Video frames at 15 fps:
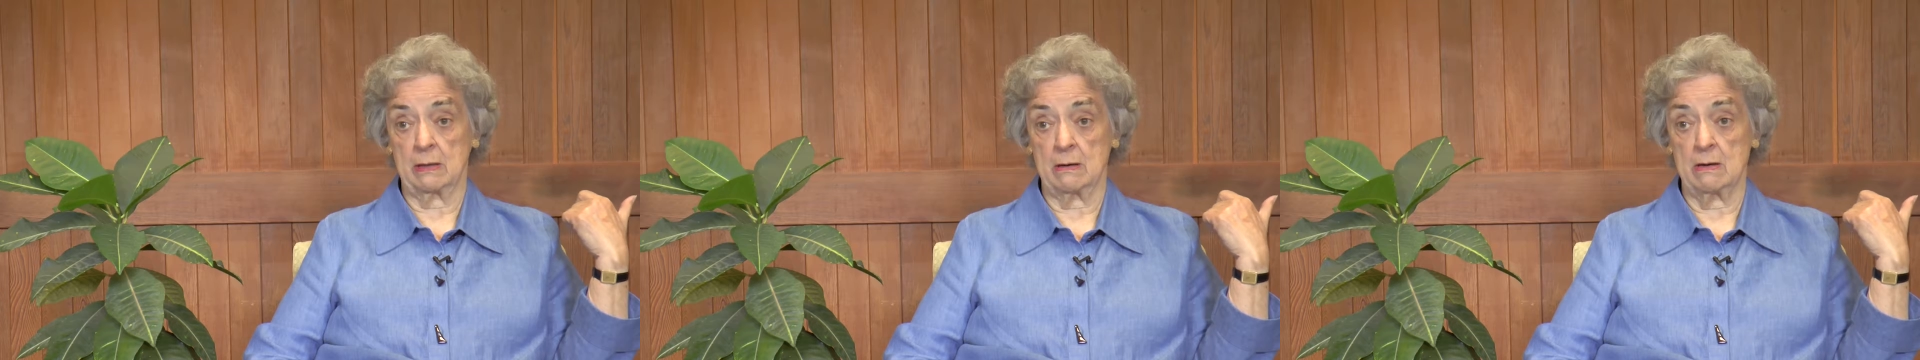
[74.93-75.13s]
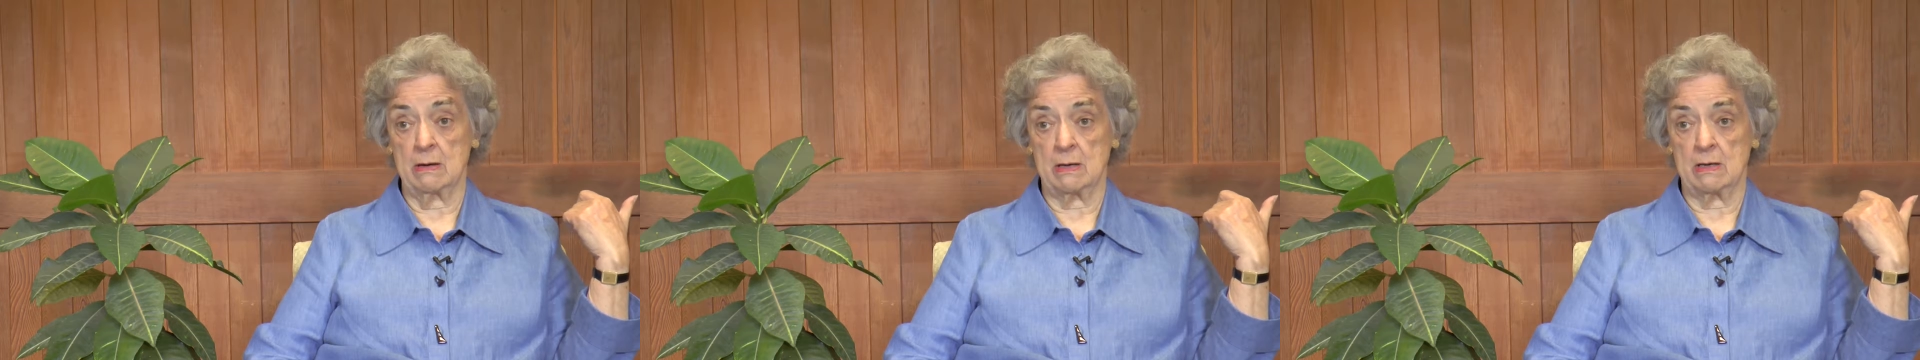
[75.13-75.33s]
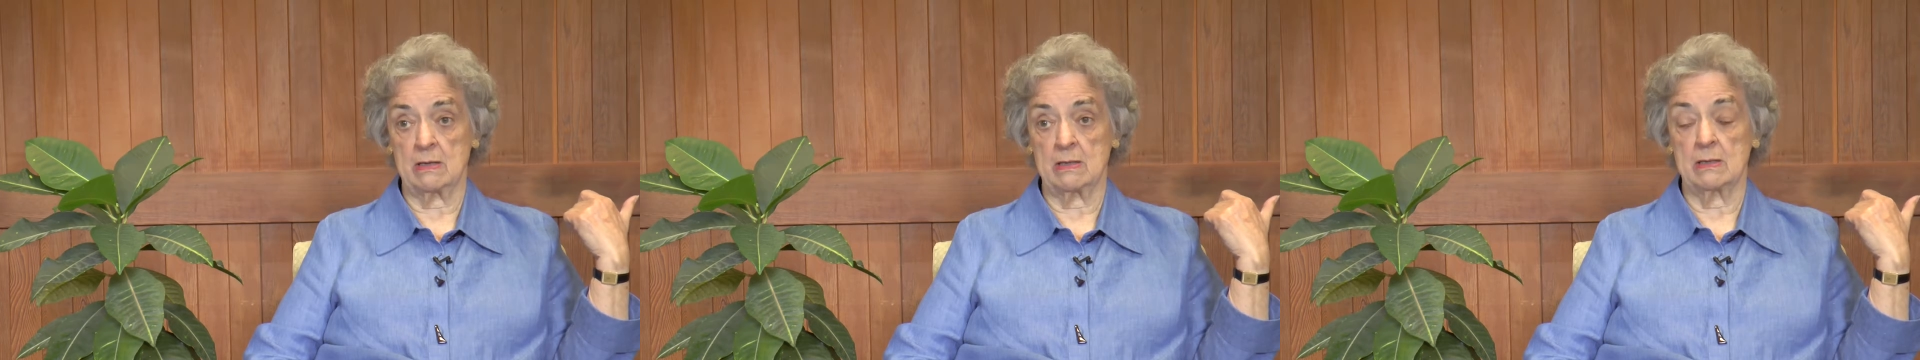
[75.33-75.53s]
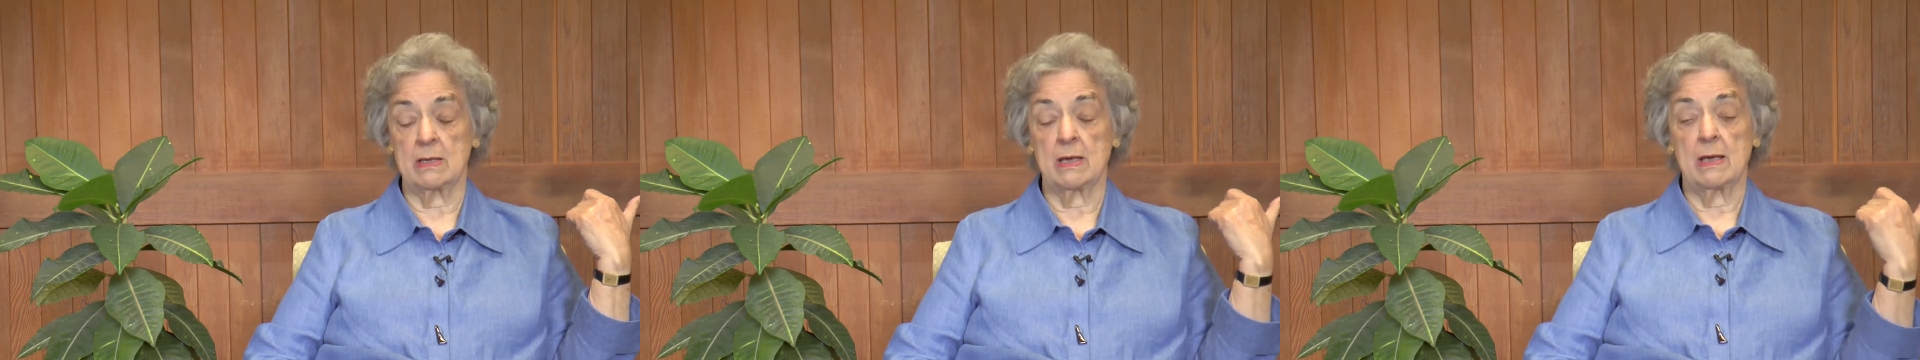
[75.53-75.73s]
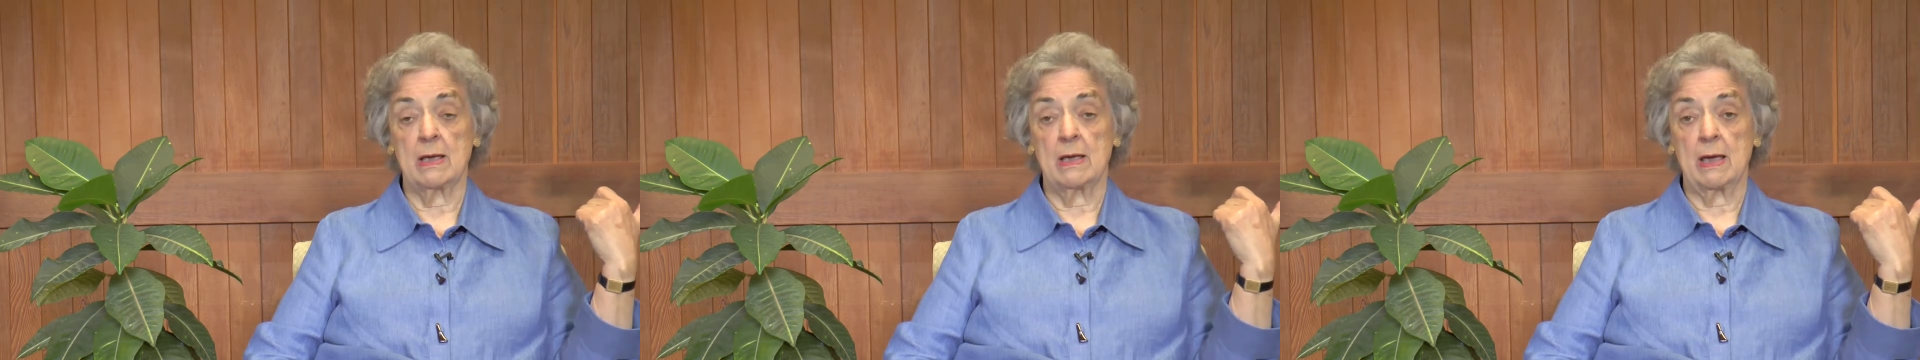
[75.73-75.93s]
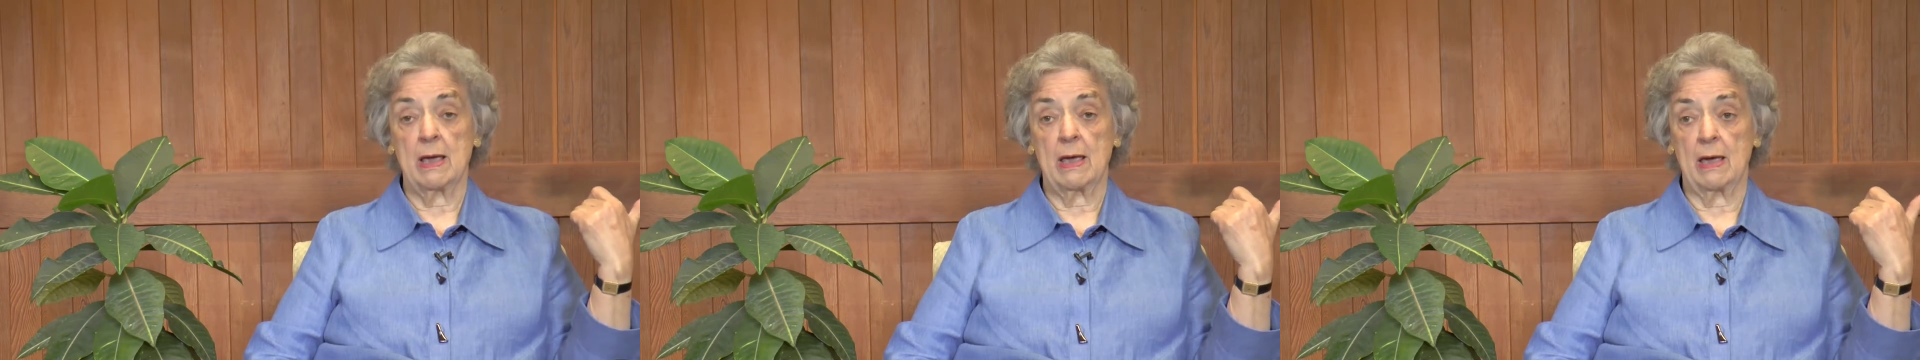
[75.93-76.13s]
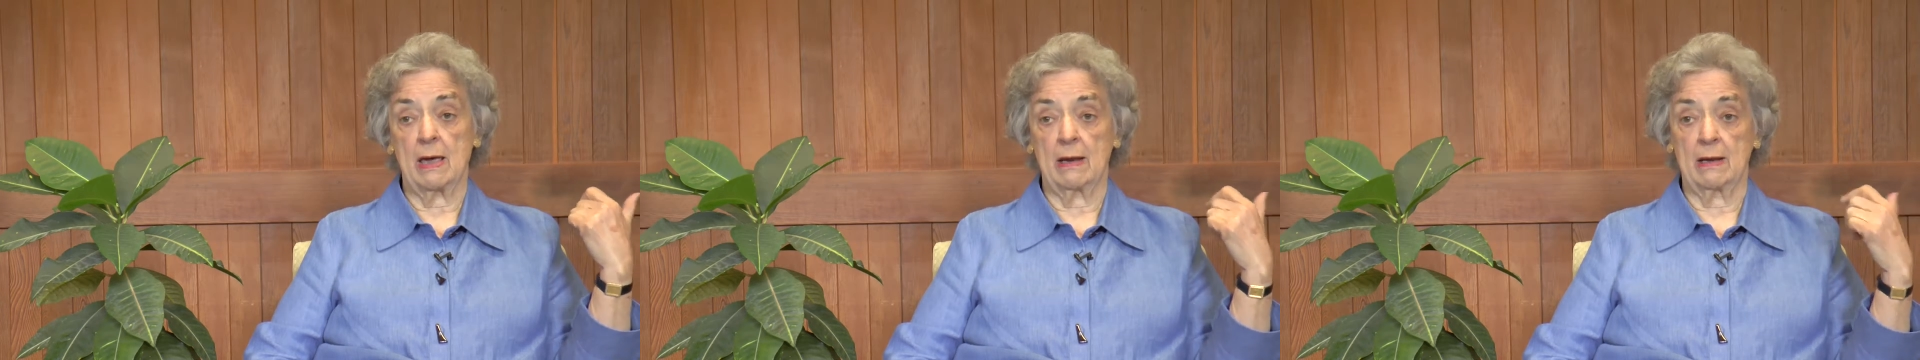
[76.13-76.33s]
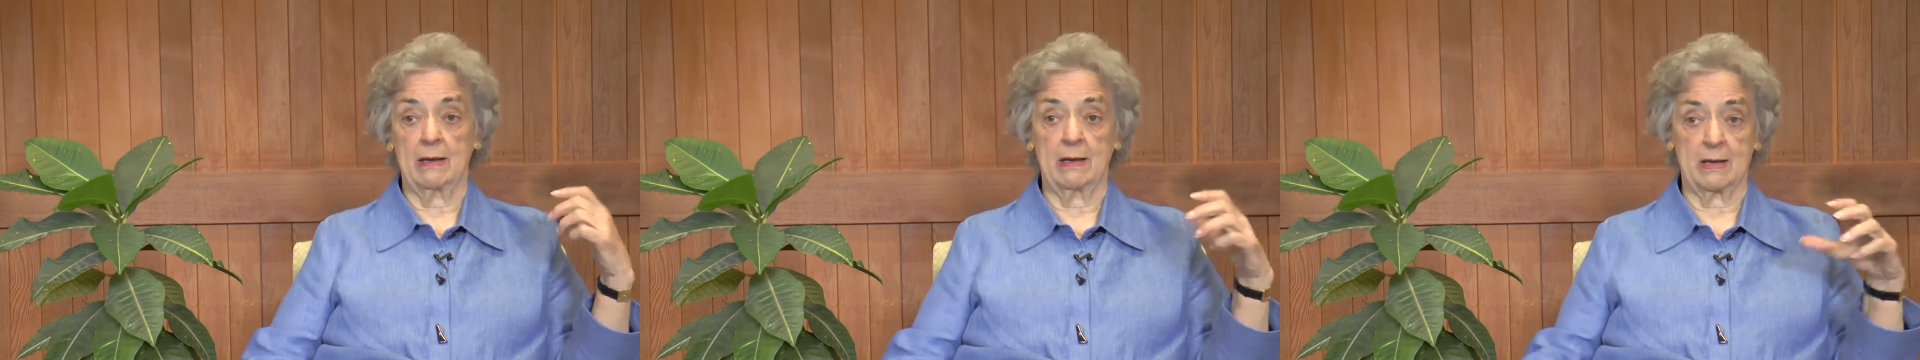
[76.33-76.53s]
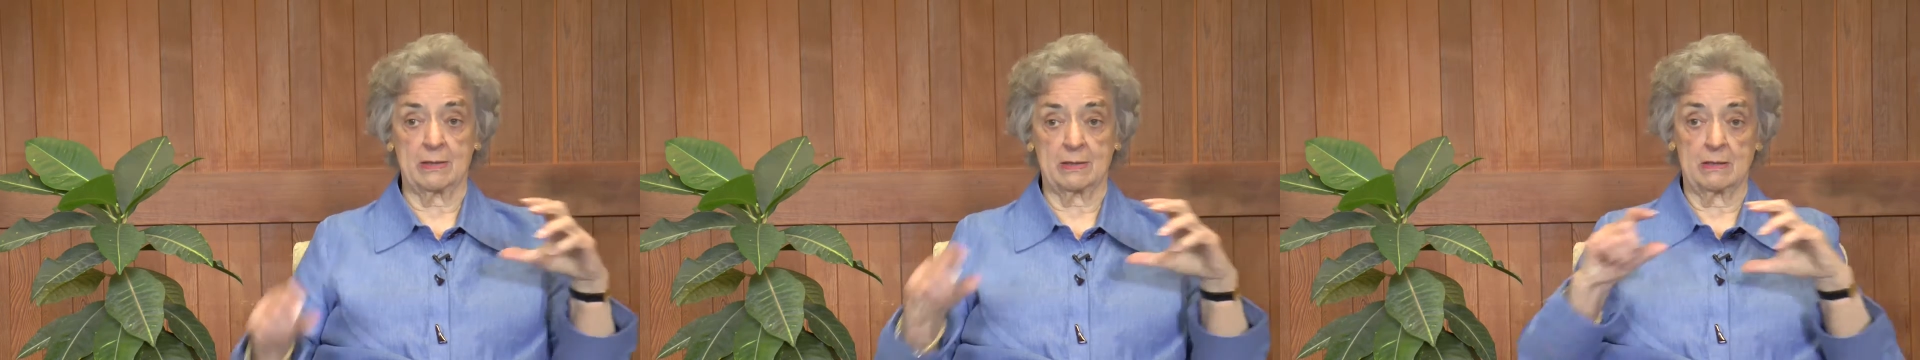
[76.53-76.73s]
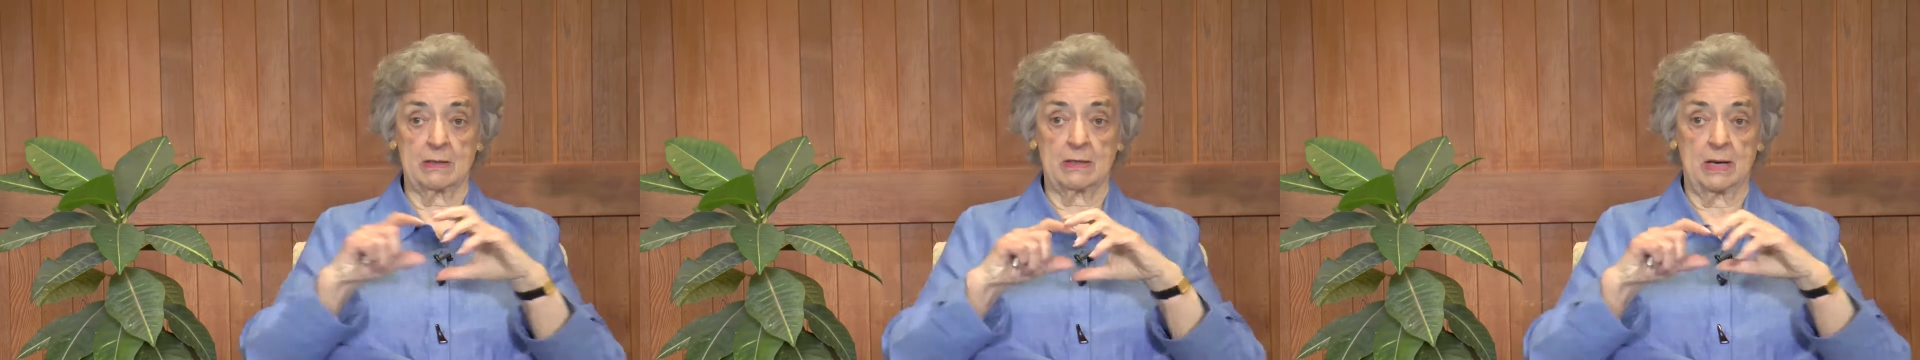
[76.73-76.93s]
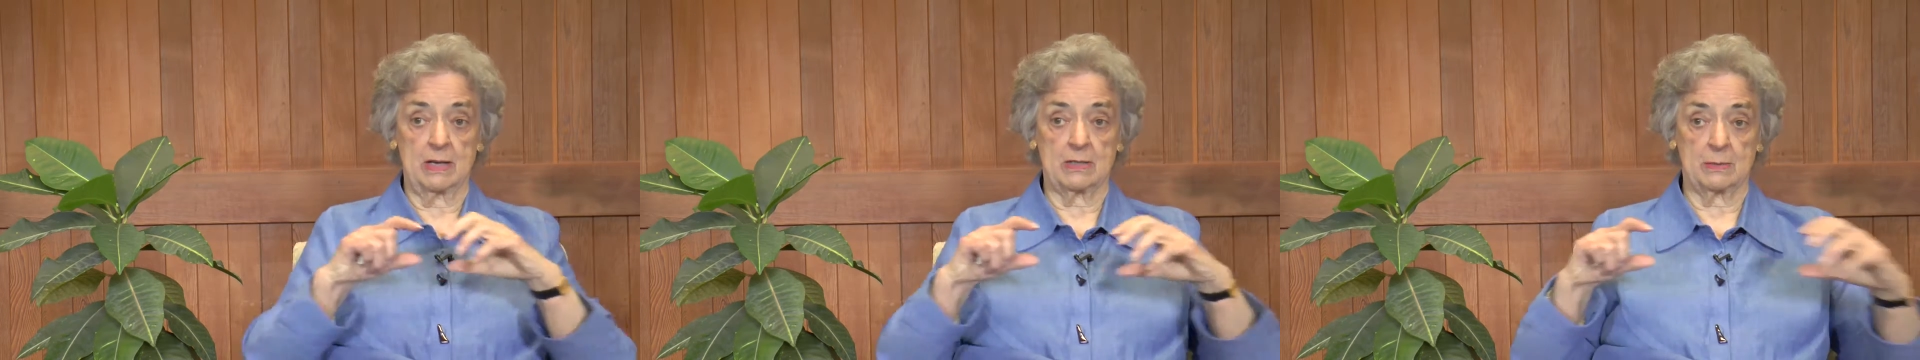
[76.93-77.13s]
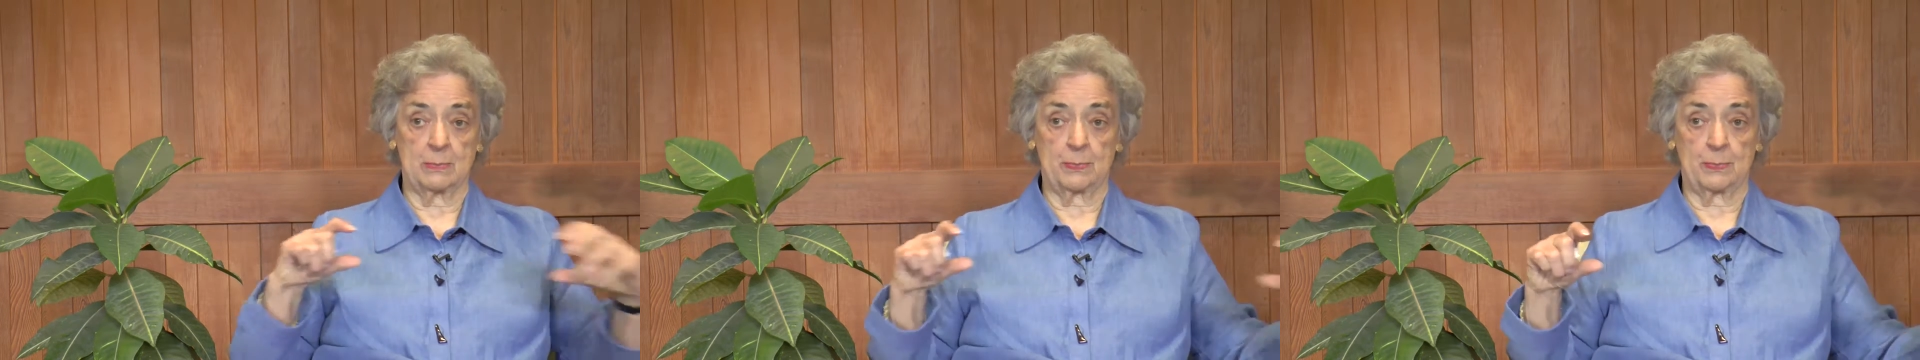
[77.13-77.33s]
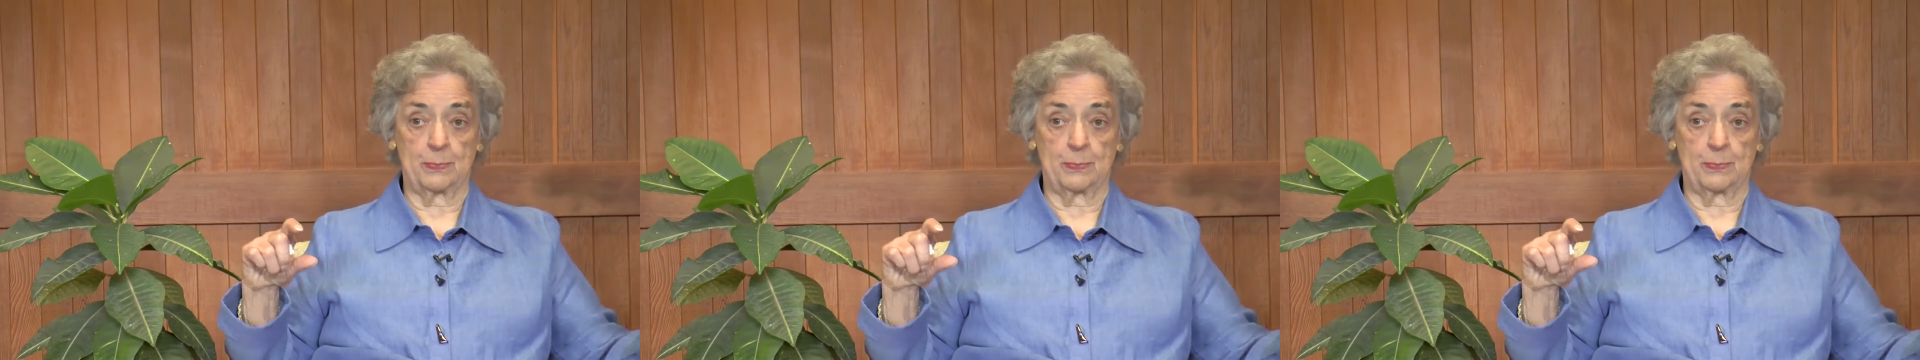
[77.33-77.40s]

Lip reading: Hall, and it has all kinds of